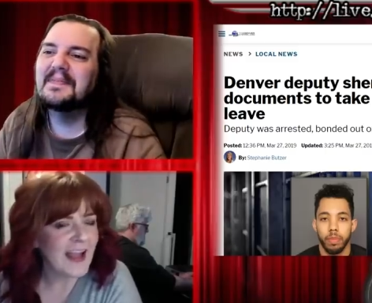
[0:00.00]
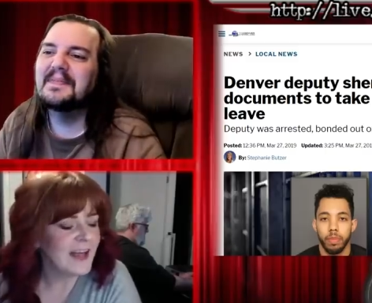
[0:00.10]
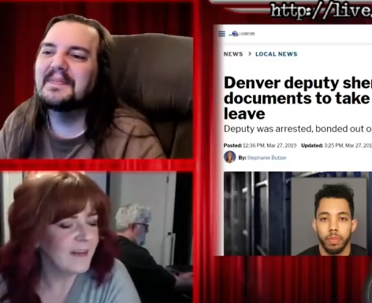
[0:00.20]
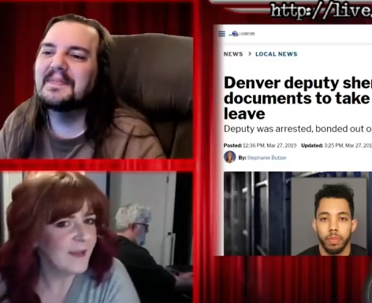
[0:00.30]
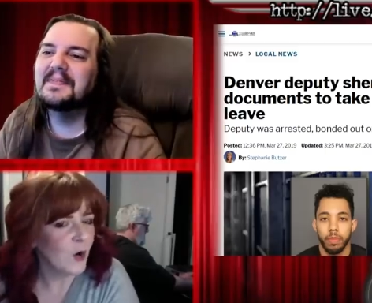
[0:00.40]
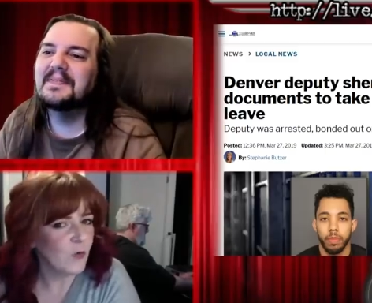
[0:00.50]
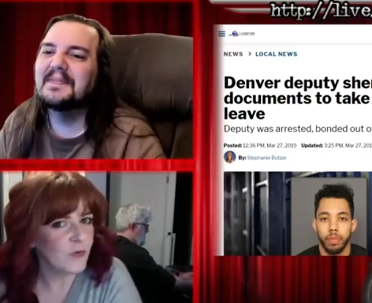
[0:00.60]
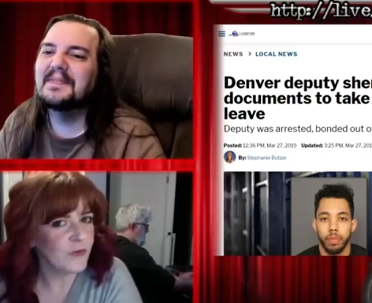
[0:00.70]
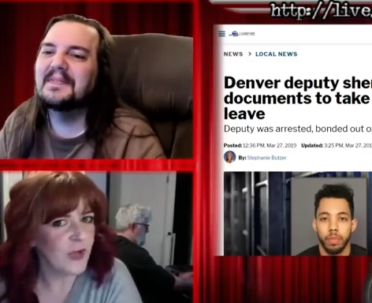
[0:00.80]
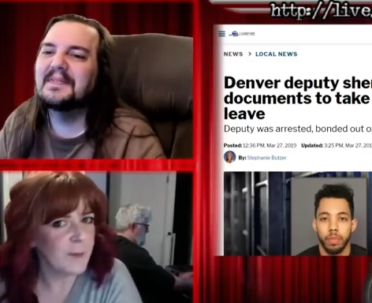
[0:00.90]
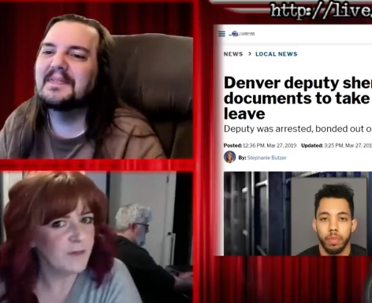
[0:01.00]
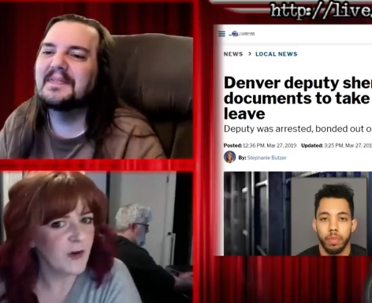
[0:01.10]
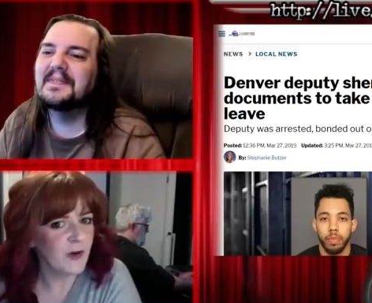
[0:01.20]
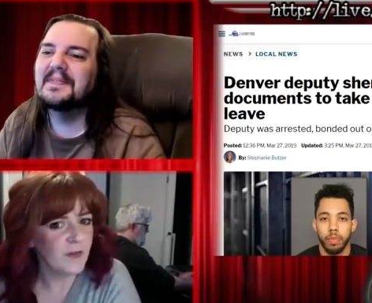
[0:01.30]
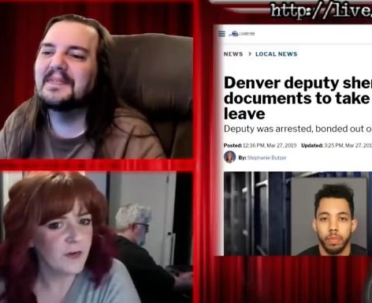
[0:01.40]
Speaker 1: and the overtime of
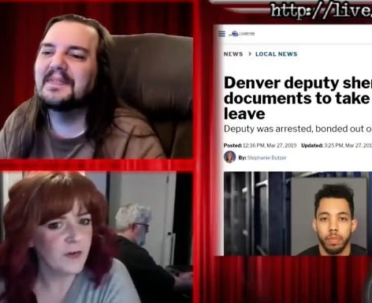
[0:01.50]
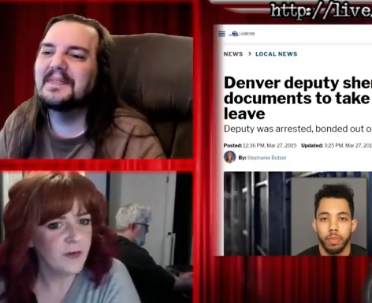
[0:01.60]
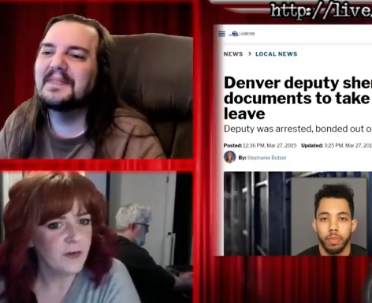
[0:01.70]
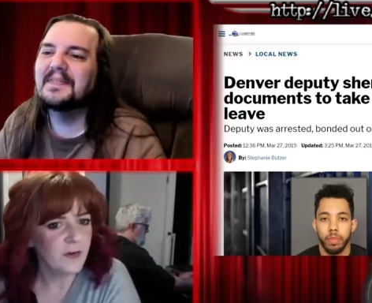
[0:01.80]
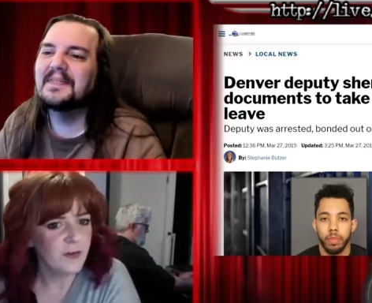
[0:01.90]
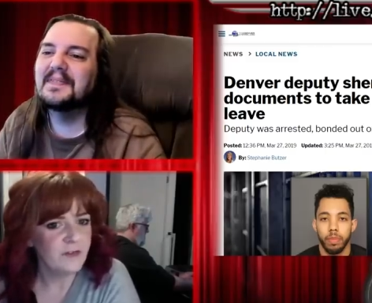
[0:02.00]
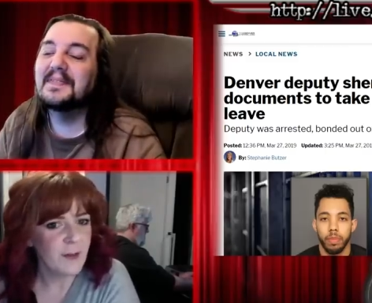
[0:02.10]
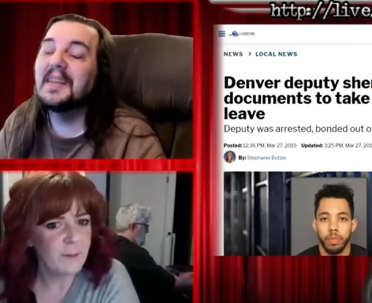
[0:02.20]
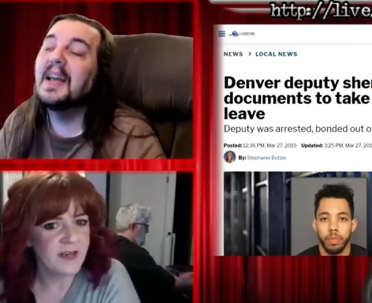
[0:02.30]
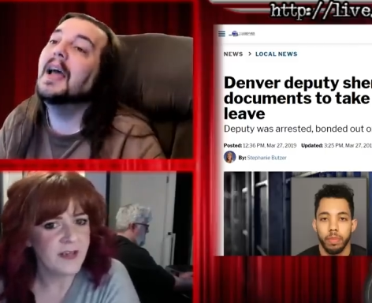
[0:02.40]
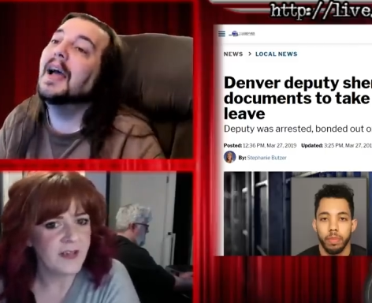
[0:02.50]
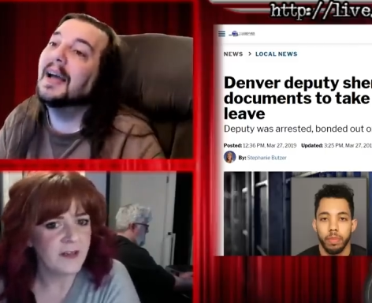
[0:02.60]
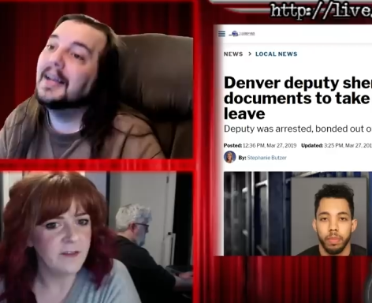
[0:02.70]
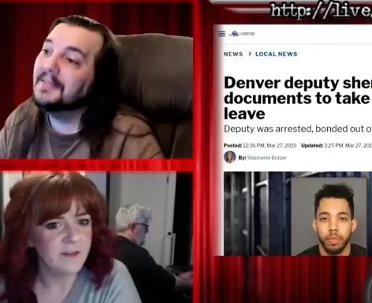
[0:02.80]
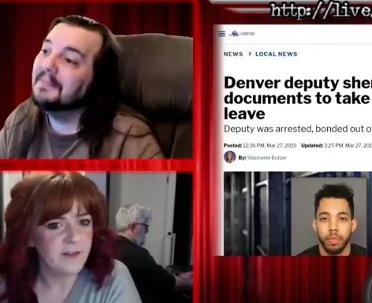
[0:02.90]
other
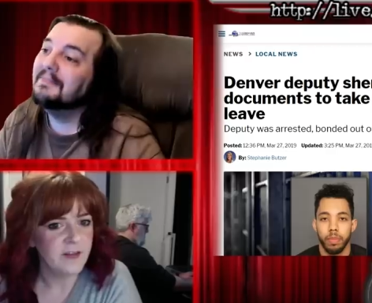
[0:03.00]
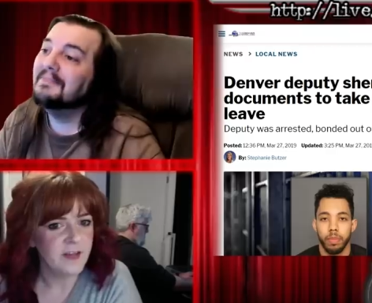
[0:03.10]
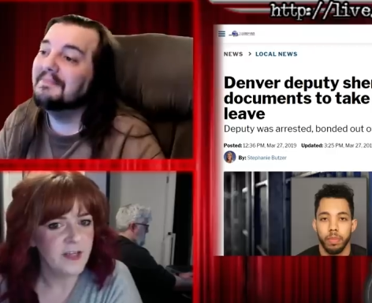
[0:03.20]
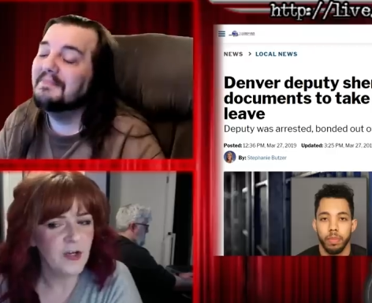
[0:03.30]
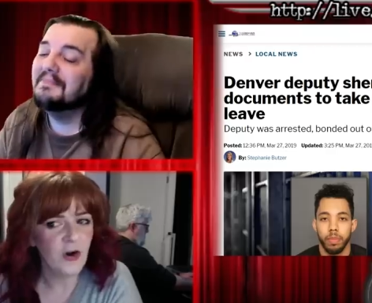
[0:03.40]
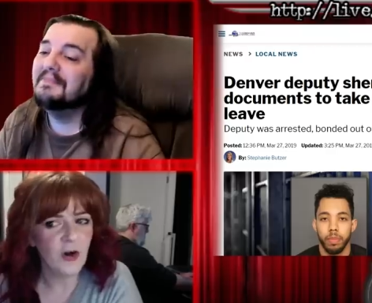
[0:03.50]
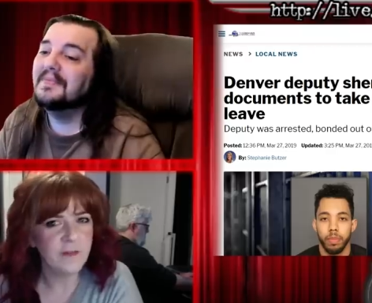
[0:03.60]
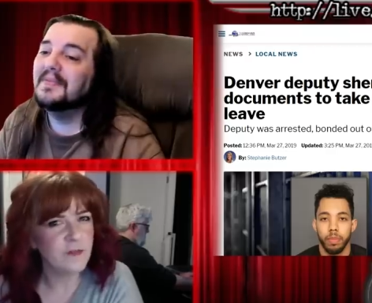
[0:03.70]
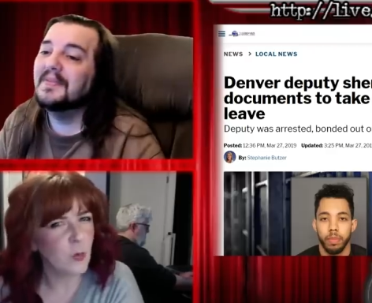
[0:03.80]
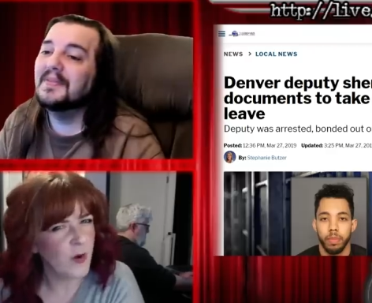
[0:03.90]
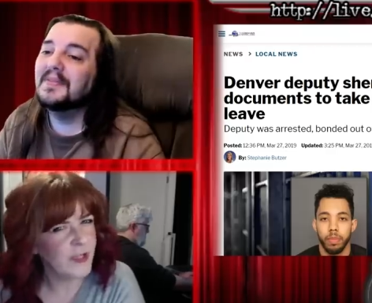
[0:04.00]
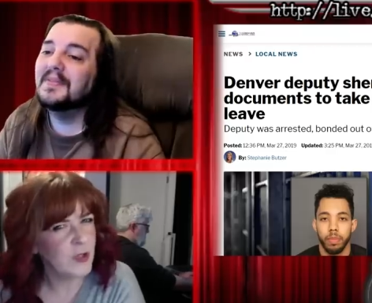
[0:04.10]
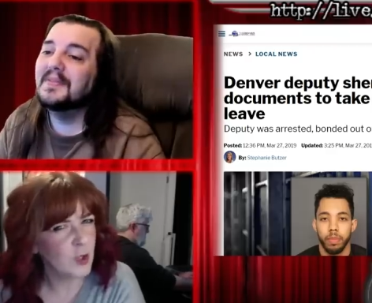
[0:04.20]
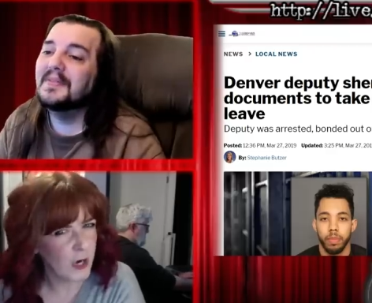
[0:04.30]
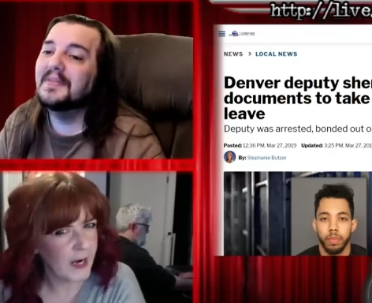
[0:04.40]
deputies, he cost twenty
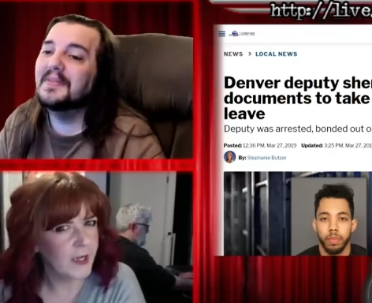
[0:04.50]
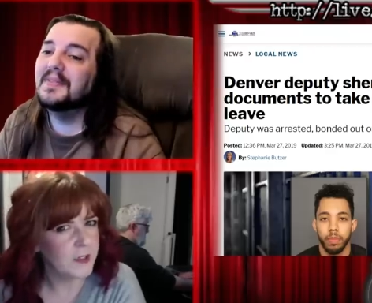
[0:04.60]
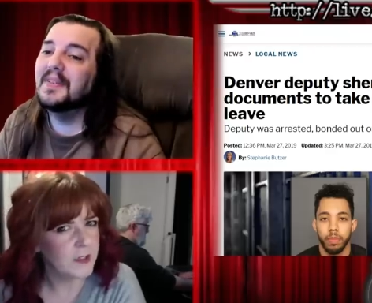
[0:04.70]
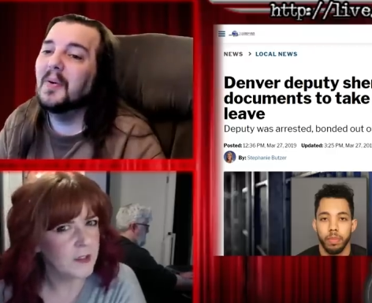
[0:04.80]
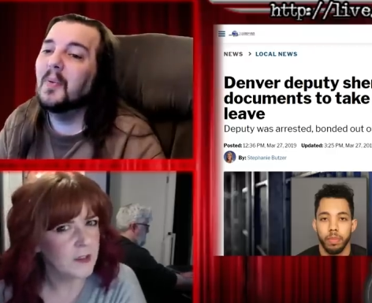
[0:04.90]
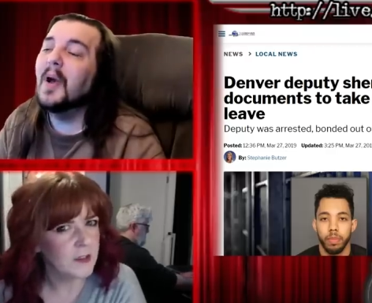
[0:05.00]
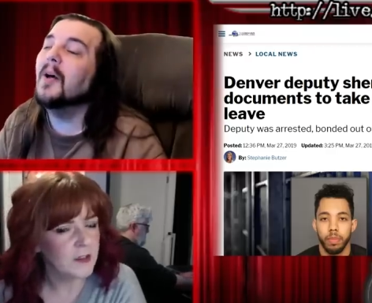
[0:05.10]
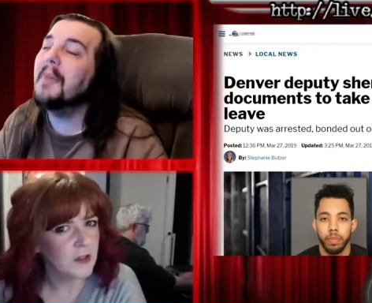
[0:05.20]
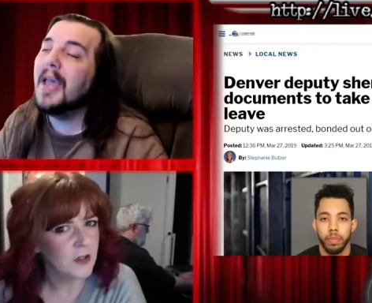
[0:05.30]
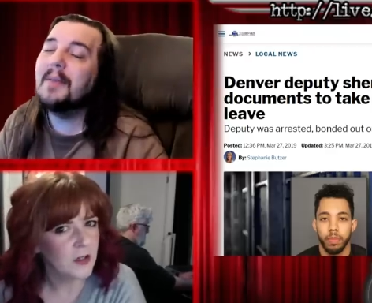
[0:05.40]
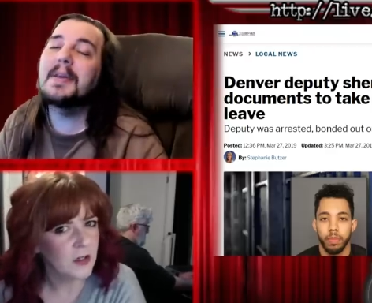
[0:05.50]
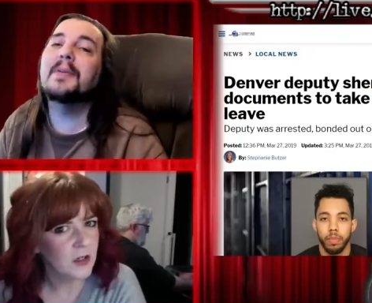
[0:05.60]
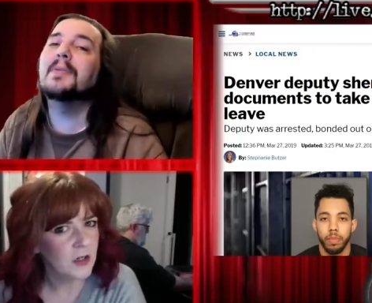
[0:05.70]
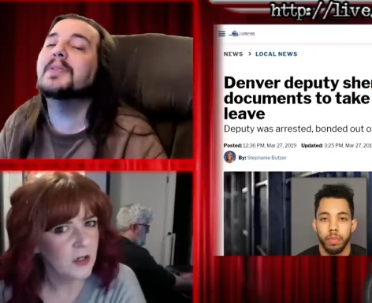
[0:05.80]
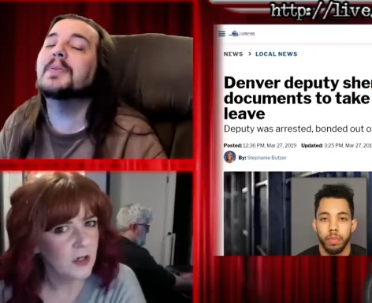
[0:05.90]
Speaker 2: grand. Well, maybe
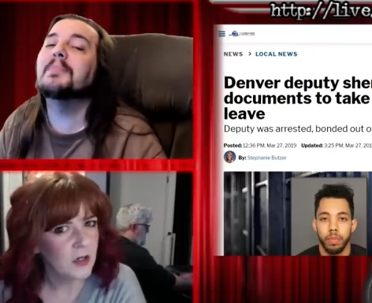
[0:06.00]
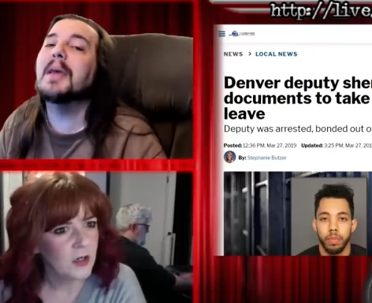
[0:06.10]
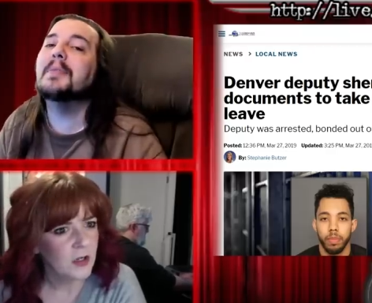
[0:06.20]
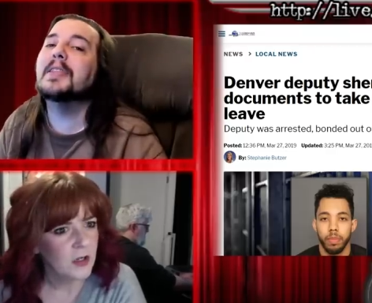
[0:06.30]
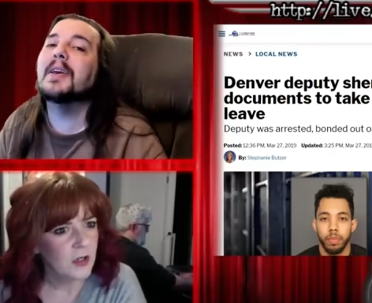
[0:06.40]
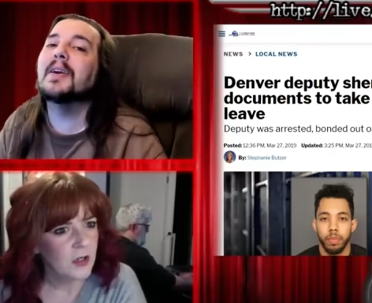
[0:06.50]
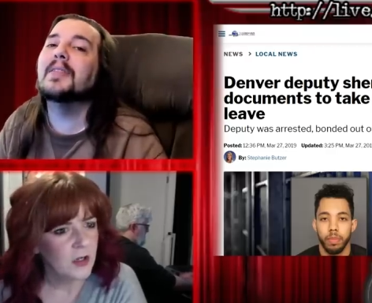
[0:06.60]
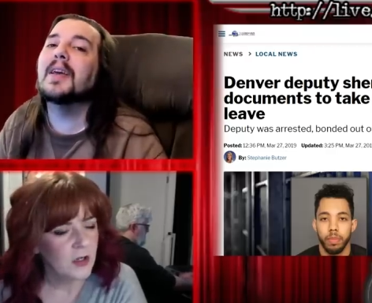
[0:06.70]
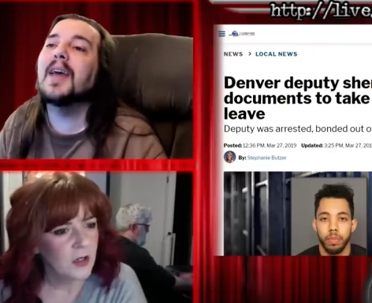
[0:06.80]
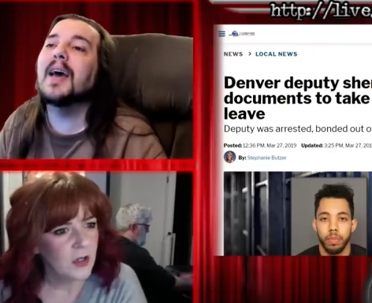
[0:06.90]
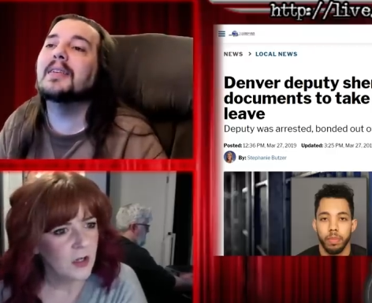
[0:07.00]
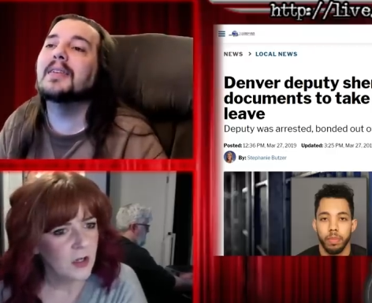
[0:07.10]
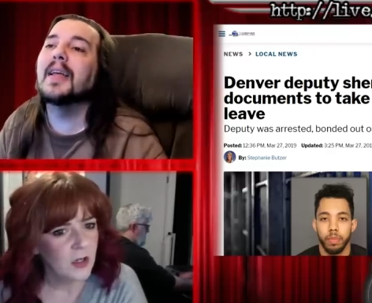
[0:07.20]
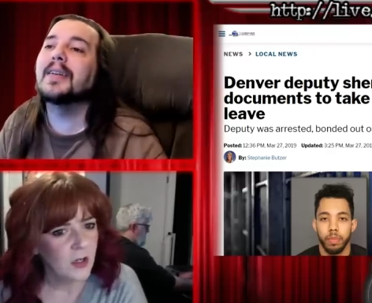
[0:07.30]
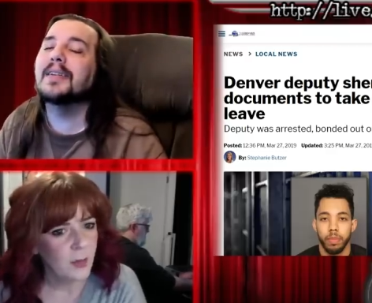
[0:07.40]
it was, maybe they they had
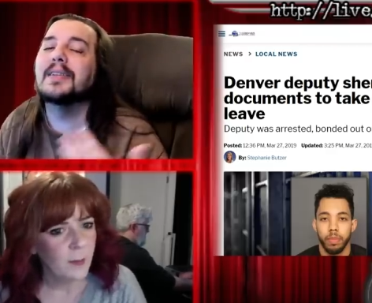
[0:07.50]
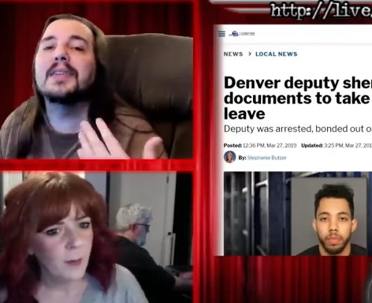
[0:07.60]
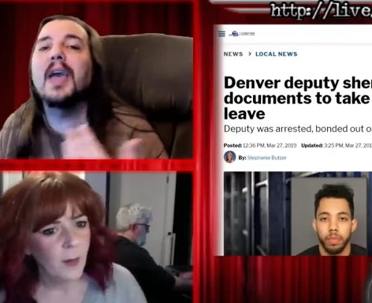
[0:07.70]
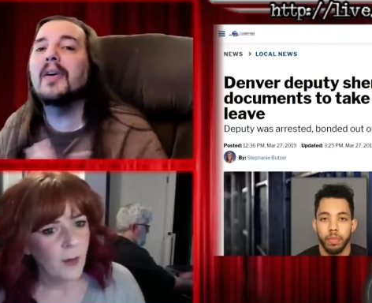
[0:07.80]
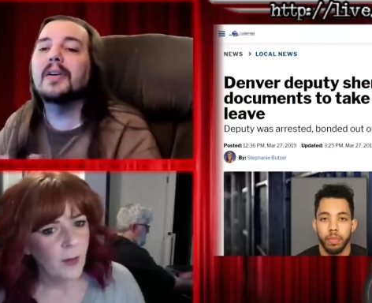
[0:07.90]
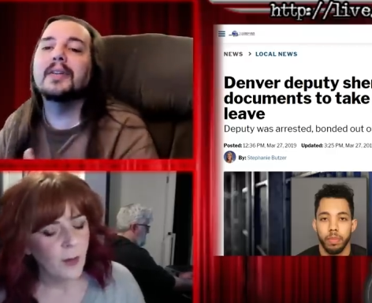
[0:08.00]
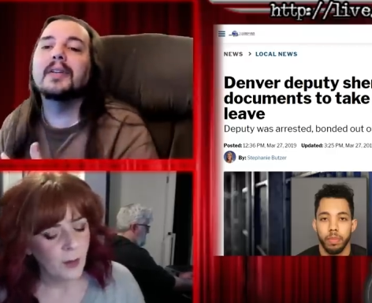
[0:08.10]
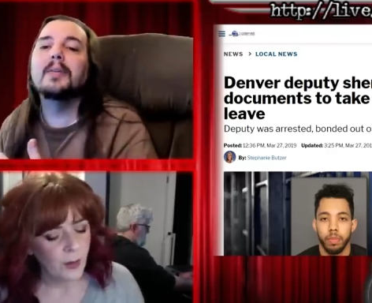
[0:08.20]
to like discount it a